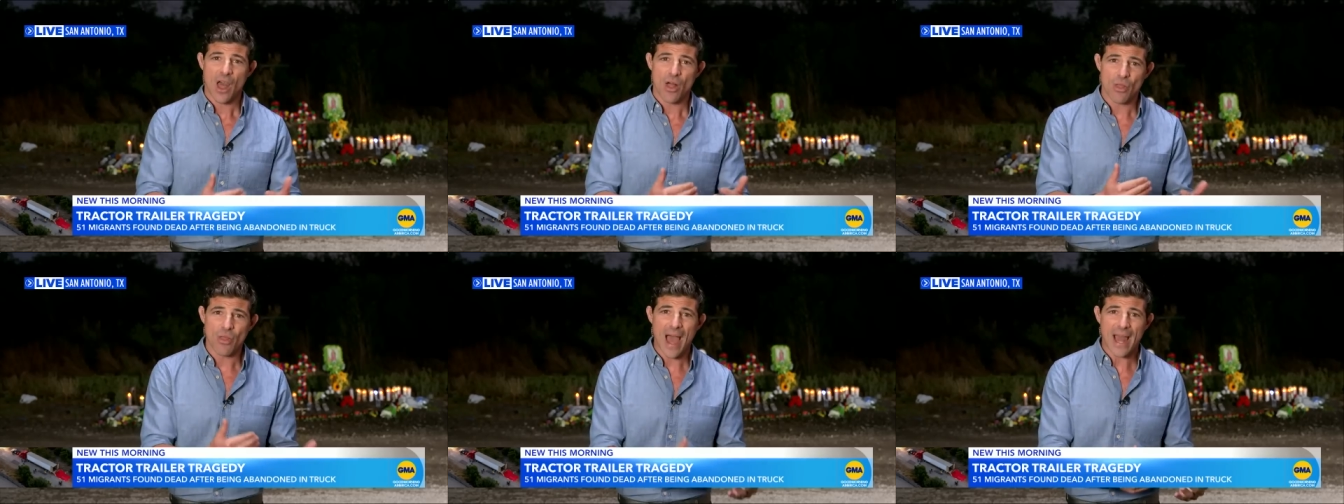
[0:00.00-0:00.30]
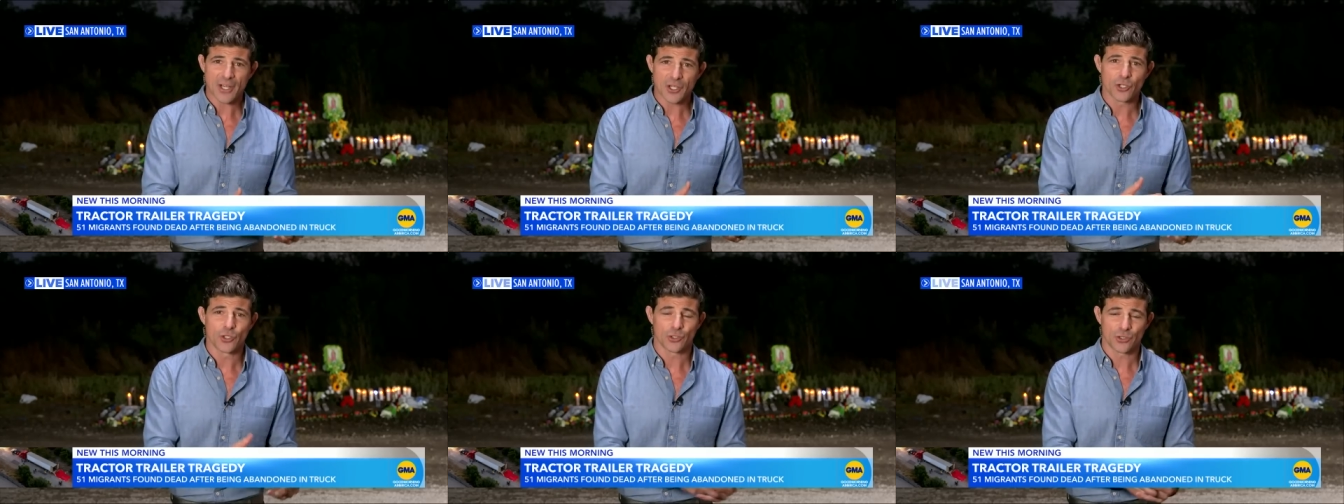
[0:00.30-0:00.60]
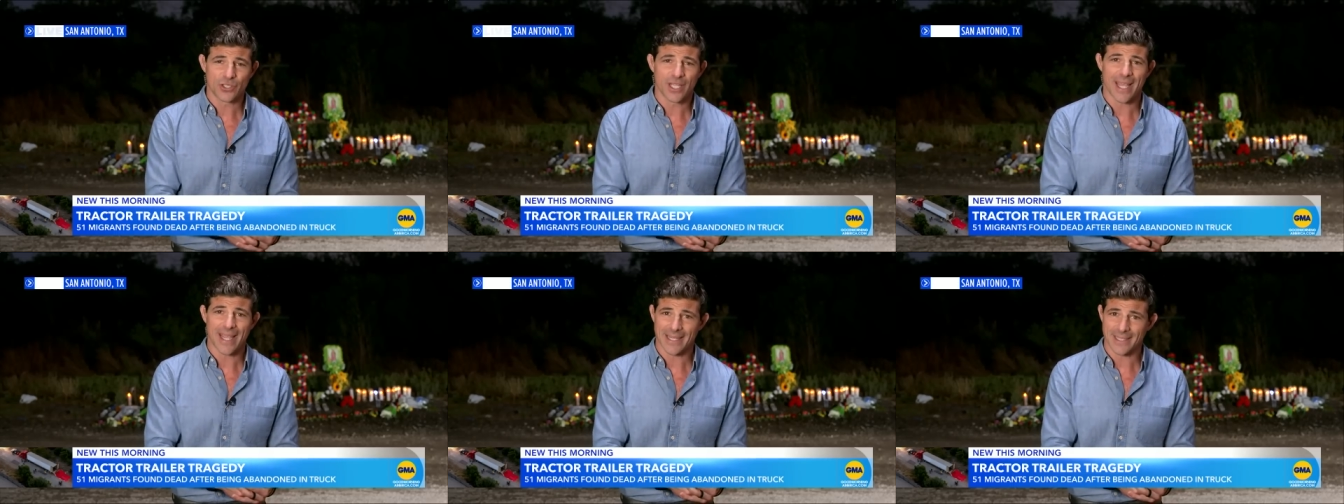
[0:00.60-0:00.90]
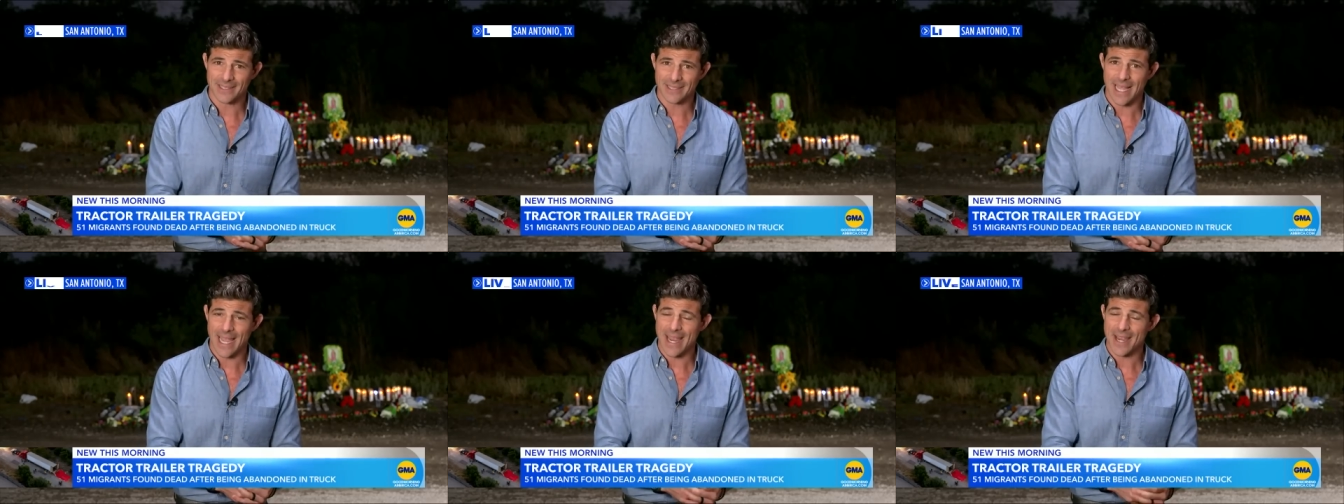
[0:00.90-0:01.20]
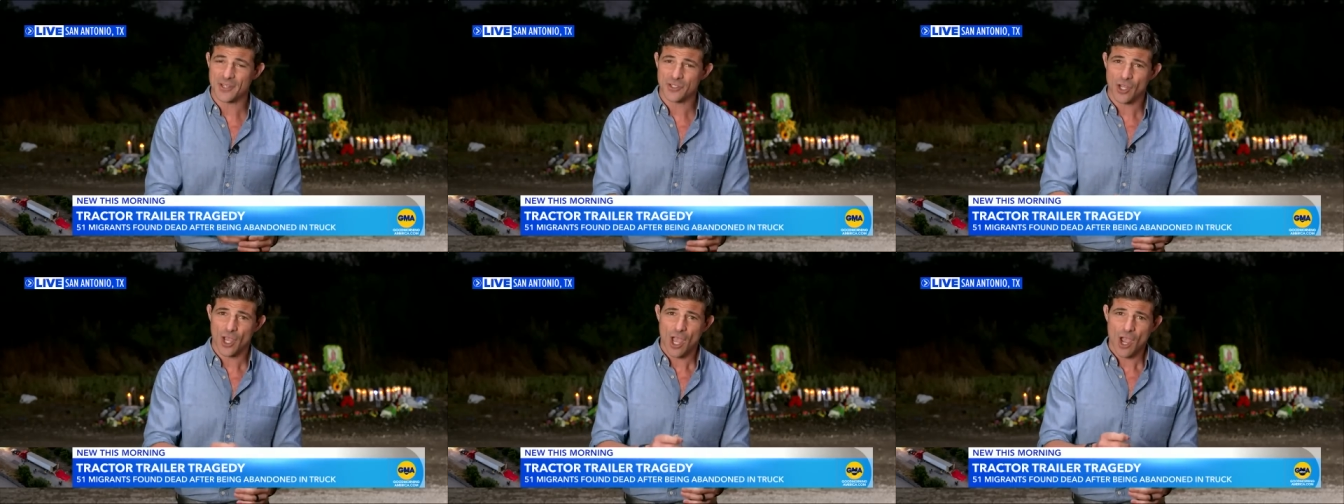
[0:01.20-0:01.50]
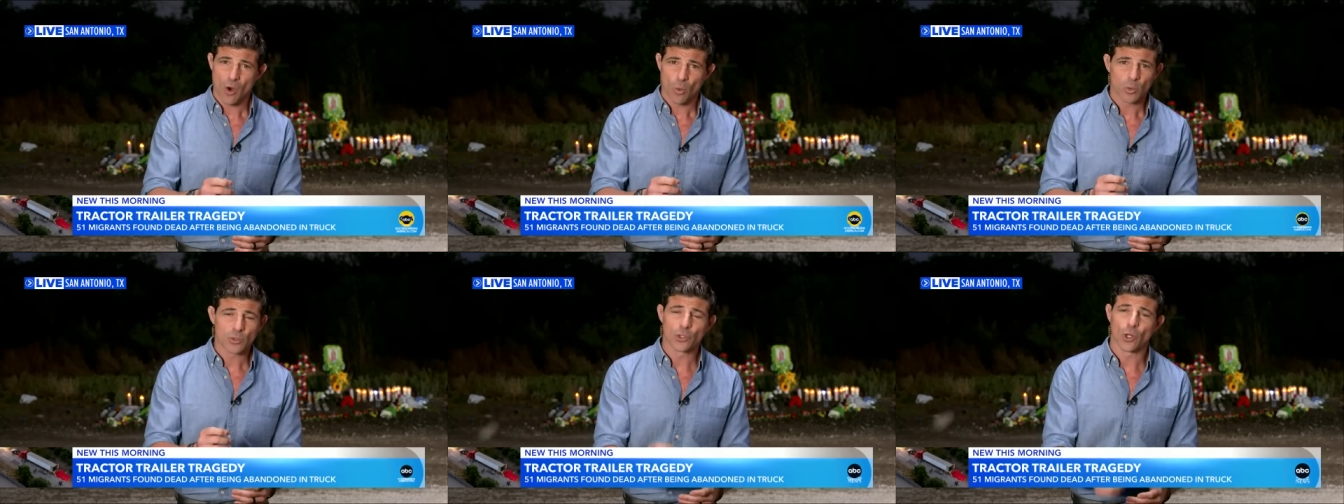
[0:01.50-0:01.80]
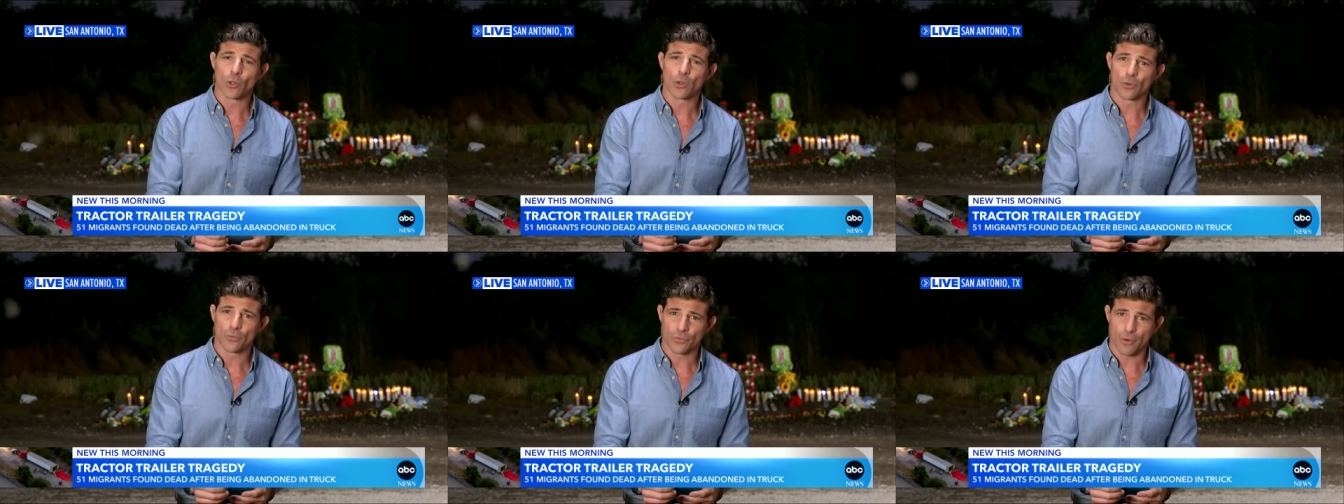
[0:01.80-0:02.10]
That could take days. We're
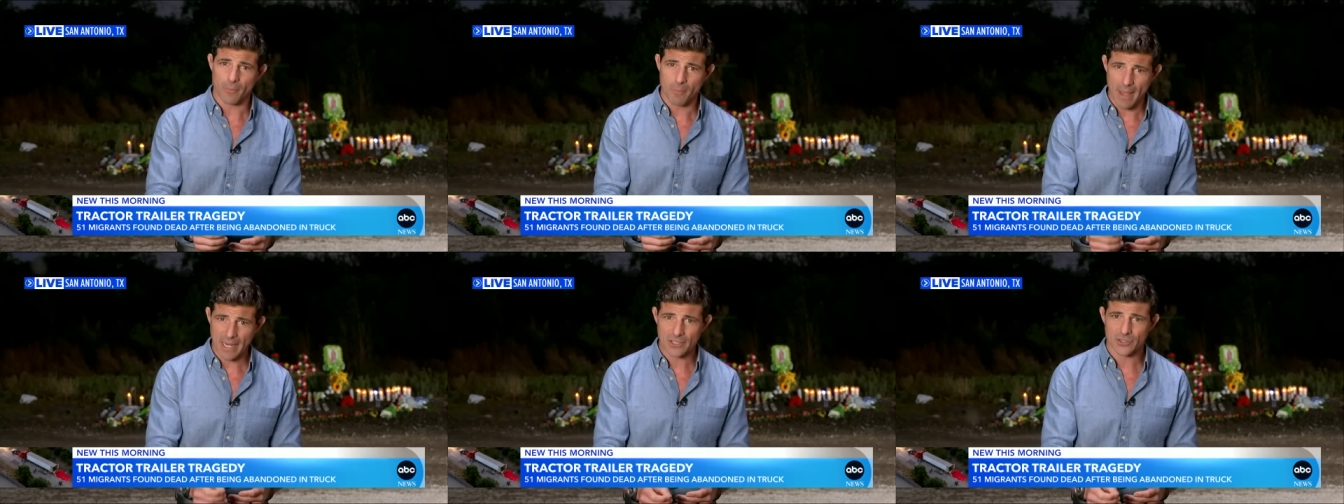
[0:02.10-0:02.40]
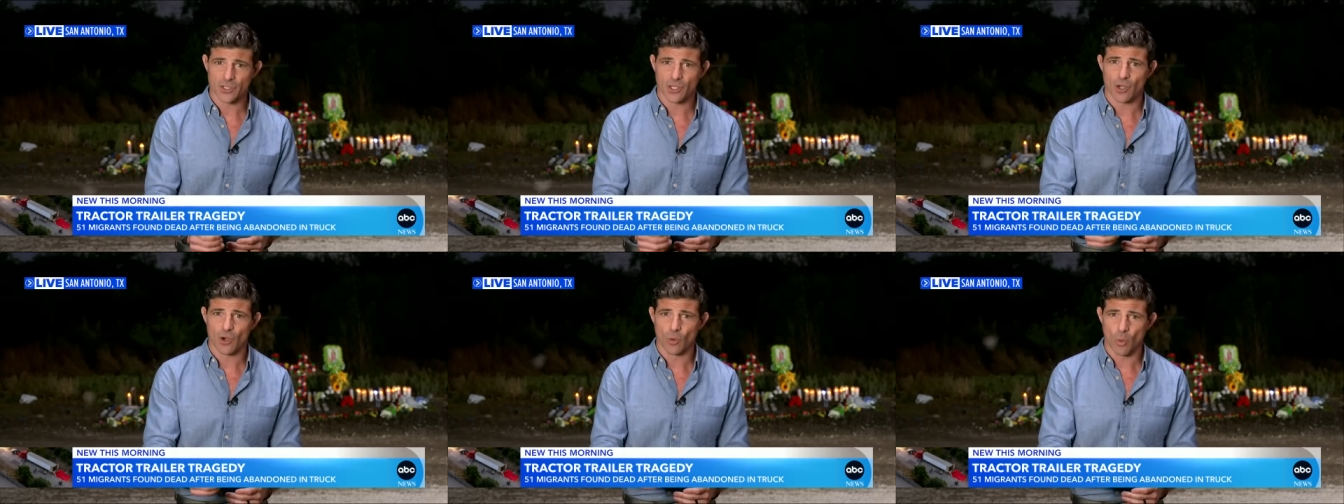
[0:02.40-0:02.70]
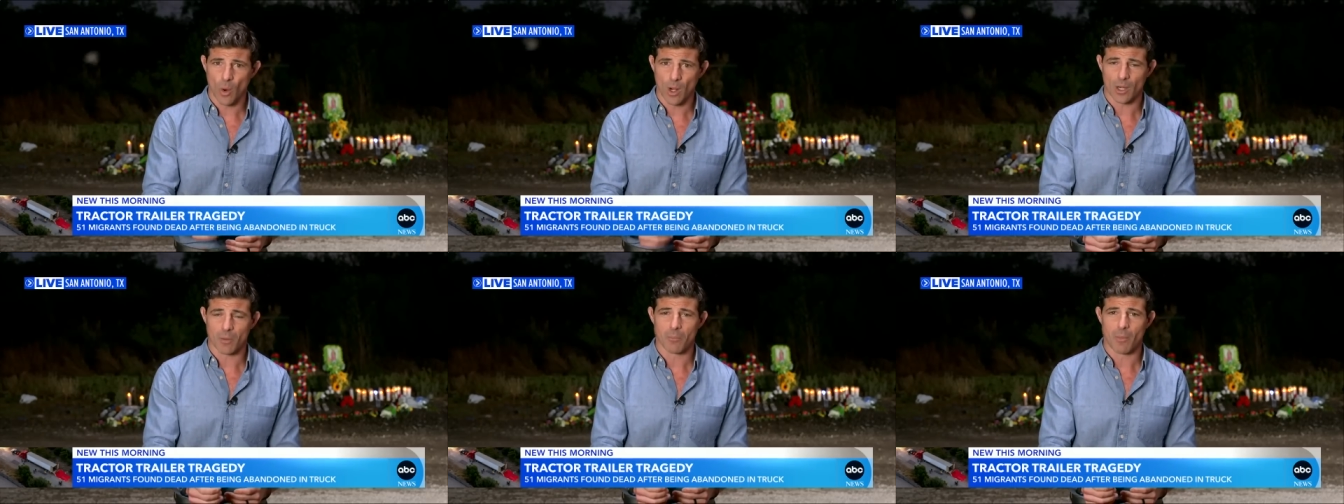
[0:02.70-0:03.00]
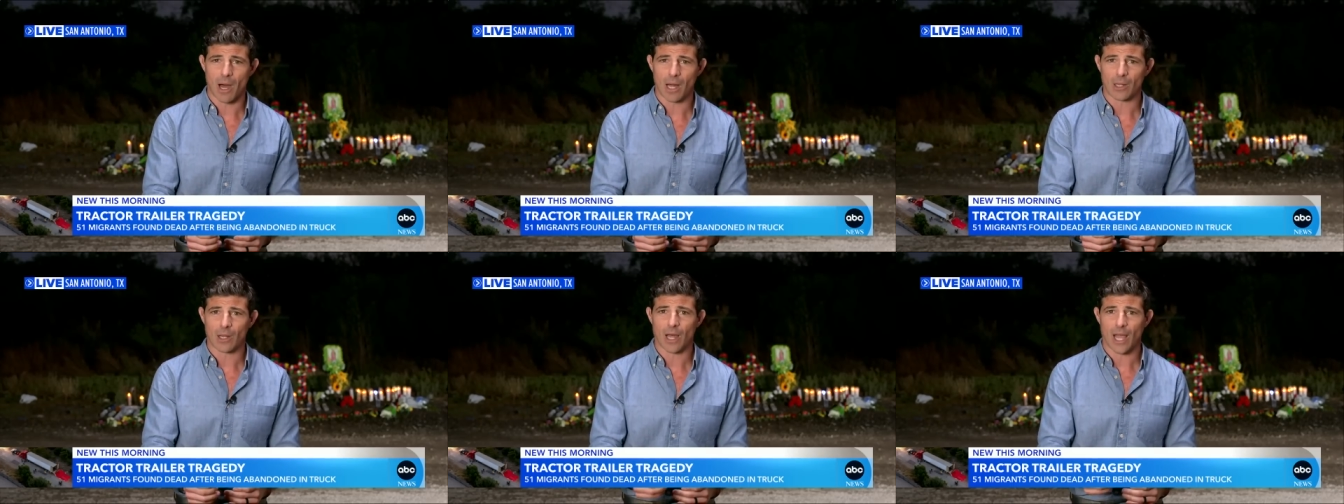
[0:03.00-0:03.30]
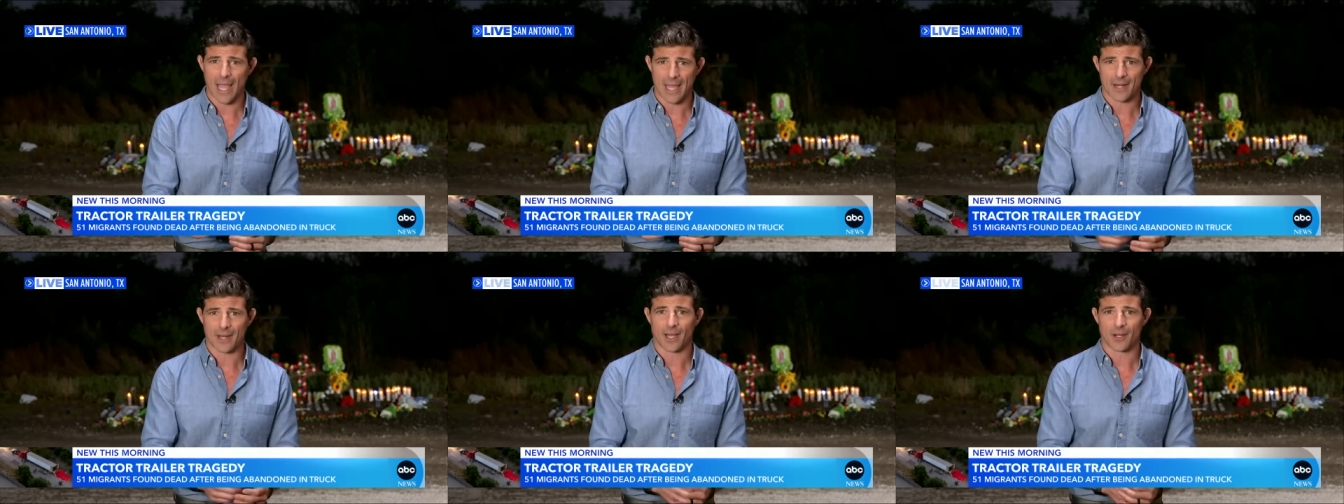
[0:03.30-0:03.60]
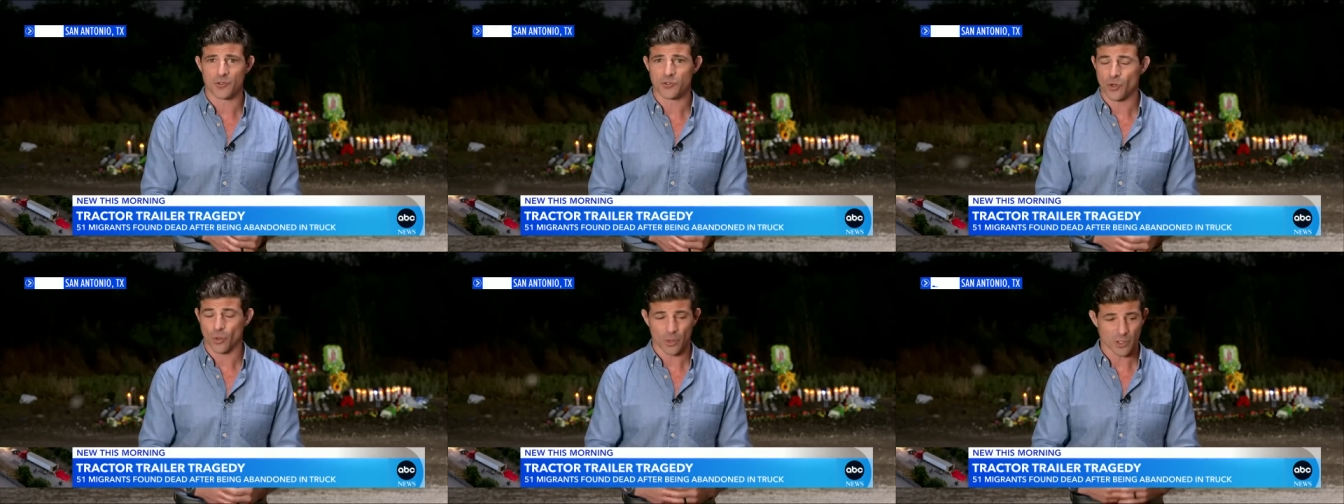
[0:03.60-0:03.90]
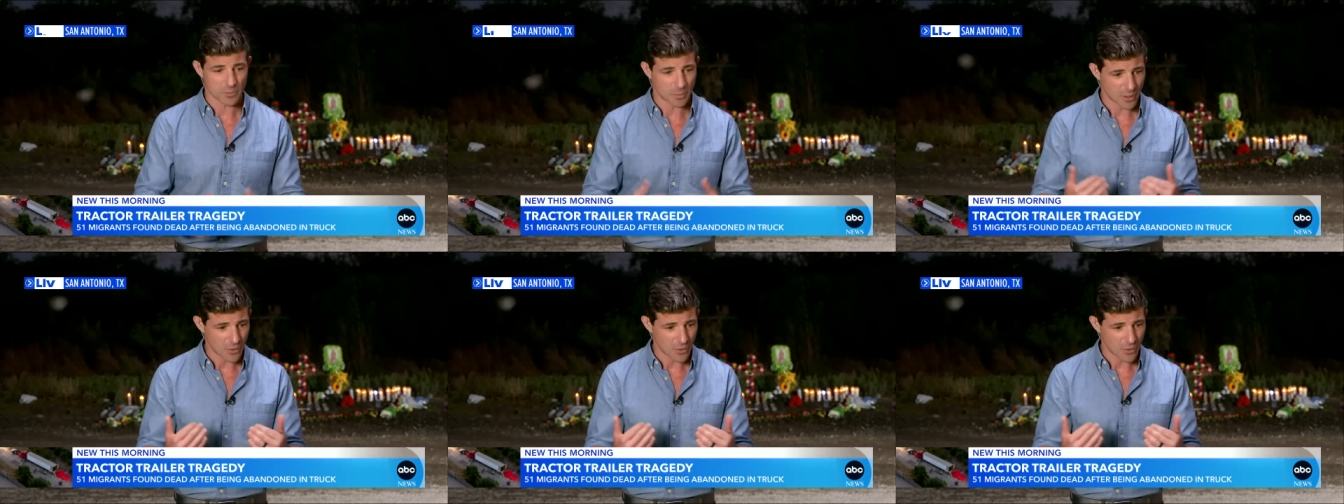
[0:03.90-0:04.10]
told they're from Mexico, Guatemala, and Honduras.